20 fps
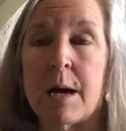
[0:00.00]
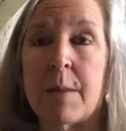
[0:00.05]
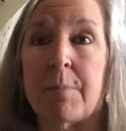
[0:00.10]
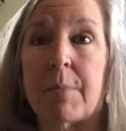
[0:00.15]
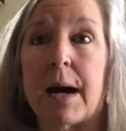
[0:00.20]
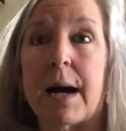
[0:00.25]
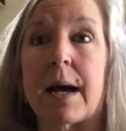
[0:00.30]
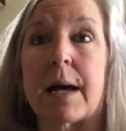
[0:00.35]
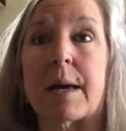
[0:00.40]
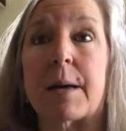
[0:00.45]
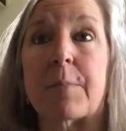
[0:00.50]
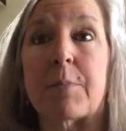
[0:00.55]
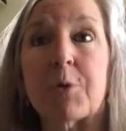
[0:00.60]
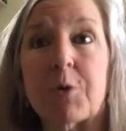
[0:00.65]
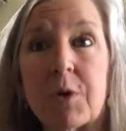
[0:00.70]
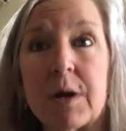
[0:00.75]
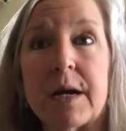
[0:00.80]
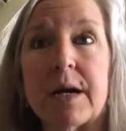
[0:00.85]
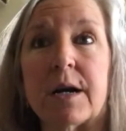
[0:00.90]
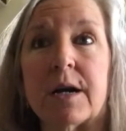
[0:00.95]
My
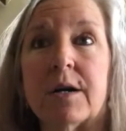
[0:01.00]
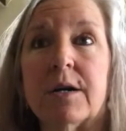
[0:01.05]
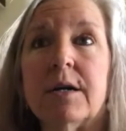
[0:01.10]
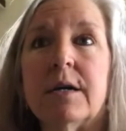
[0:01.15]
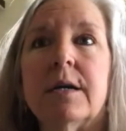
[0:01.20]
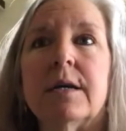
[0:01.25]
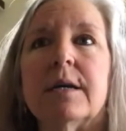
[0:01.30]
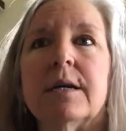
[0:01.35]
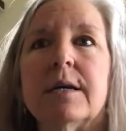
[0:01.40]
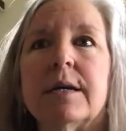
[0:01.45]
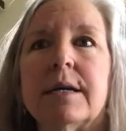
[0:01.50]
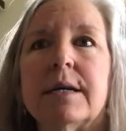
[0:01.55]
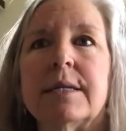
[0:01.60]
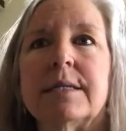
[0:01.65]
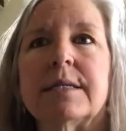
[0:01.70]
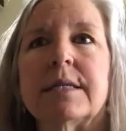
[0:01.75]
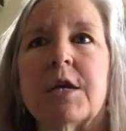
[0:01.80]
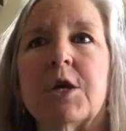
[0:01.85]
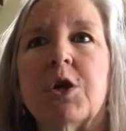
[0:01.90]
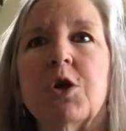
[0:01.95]
prayer
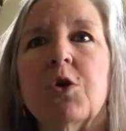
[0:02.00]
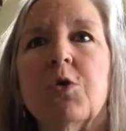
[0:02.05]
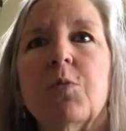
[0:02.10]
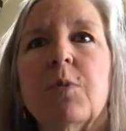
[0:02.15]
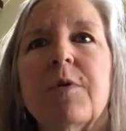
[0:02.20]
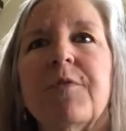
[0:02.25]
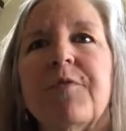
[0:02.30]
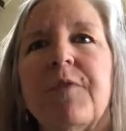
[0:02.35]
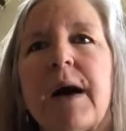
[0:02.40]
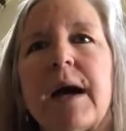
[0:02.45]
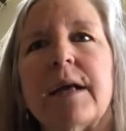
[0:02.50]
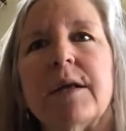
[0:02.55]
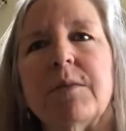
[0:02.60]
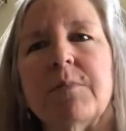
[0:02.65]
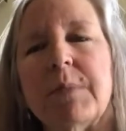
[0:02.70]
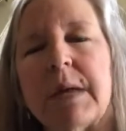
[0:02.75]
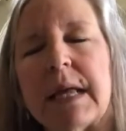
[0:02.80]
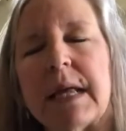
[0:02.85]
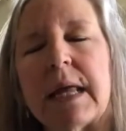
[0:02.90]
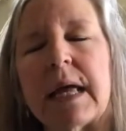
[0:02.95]
is that you will find
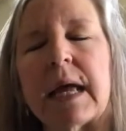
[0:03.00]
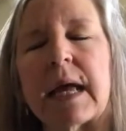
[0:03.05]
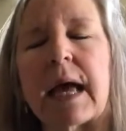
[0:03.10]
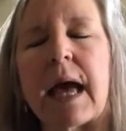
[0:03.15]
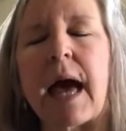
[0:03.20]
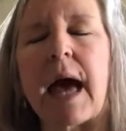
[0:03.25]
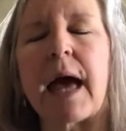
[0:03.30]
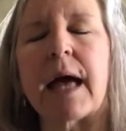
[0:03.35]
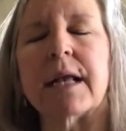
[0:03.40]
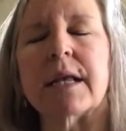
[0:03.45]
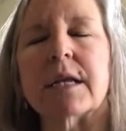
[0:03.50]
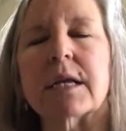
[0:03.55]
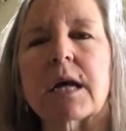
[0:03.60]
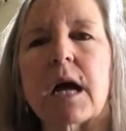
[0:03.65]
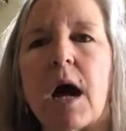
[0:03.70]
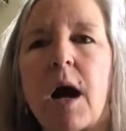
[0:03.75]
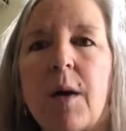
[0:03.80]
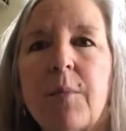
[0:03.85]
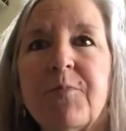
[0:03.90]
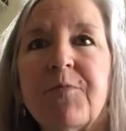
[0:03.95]
meaning and
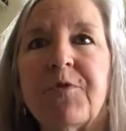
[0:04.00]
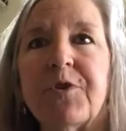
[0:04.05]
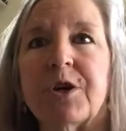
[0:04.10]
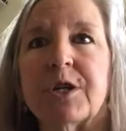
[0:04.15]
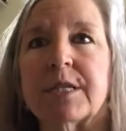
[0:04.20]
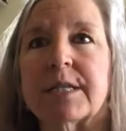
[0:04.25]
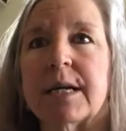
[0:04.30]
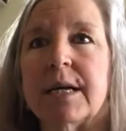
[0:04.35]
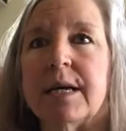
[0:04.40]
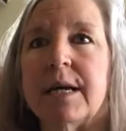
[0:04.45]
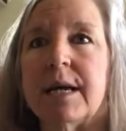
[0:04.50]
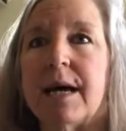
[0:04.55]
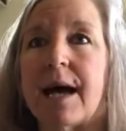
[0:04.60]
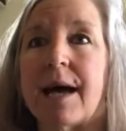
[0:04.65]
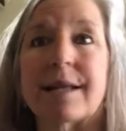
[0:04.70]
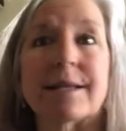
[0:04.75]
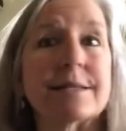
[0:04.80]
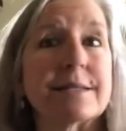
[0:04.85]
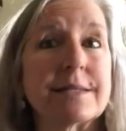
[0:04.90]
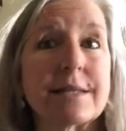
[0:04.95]
comfort
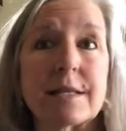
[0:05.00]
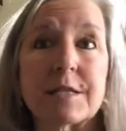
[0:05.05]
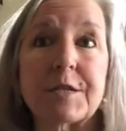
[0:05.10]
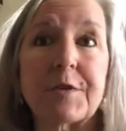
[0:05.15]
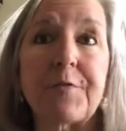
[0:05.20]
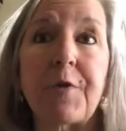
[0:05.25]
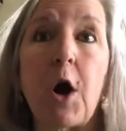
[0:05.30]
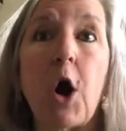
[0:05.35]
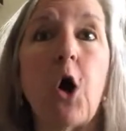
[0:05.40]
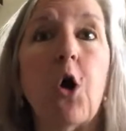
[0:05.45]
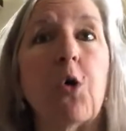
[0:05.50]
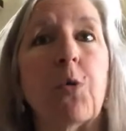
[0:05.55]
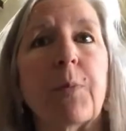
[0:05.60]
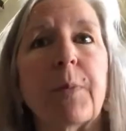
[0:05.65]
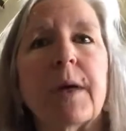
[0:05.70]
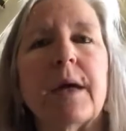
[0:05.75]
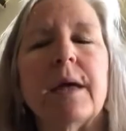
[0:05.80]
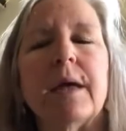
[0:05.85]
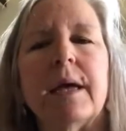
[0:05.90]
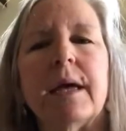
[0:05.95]
and a sense of
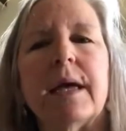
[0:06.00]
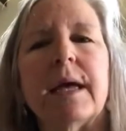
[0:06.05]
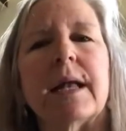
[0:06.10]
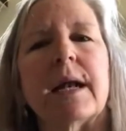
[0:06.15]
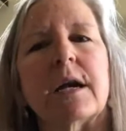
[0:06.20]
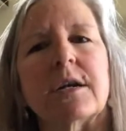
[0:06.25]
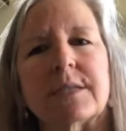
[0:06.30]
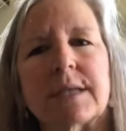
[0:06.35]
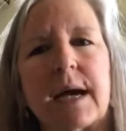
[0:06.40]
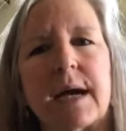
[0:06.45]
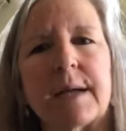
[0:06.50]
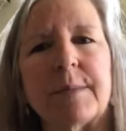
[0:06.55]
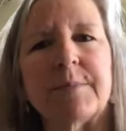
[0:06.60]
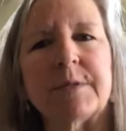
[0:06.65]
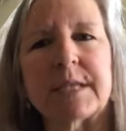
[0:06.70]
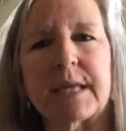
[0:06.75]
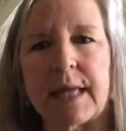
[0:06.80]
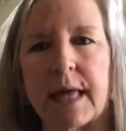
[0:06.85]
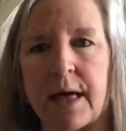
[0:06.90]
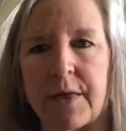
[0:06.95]
hope in our time
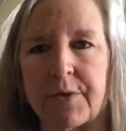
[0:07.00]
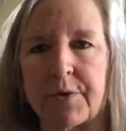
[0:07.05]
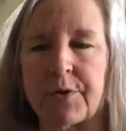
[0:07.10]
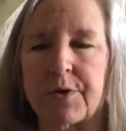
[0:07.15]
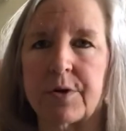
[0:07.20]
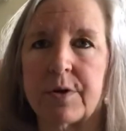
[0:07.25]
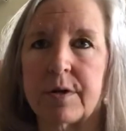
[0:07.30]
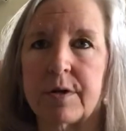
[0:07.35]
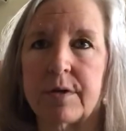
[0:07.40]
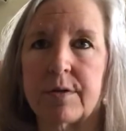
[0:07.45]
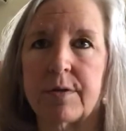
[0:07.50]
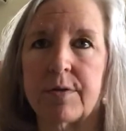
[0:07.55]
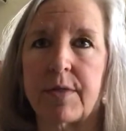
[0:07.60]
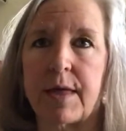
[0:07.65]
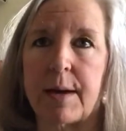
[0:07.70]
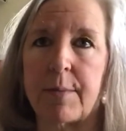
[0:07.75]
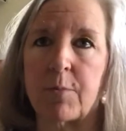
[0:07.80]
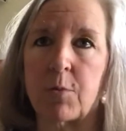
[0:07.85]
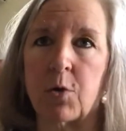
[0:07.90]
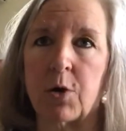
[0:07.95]
together
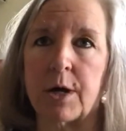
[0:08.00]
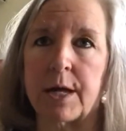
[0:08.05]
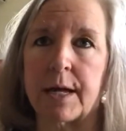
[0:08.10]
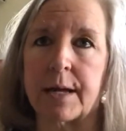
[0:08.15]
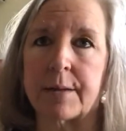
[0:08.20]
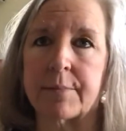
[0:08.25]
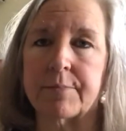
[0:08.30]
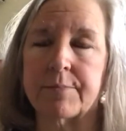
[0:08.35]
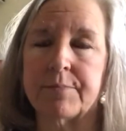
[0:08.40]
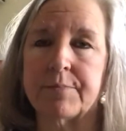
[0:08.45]
that morning.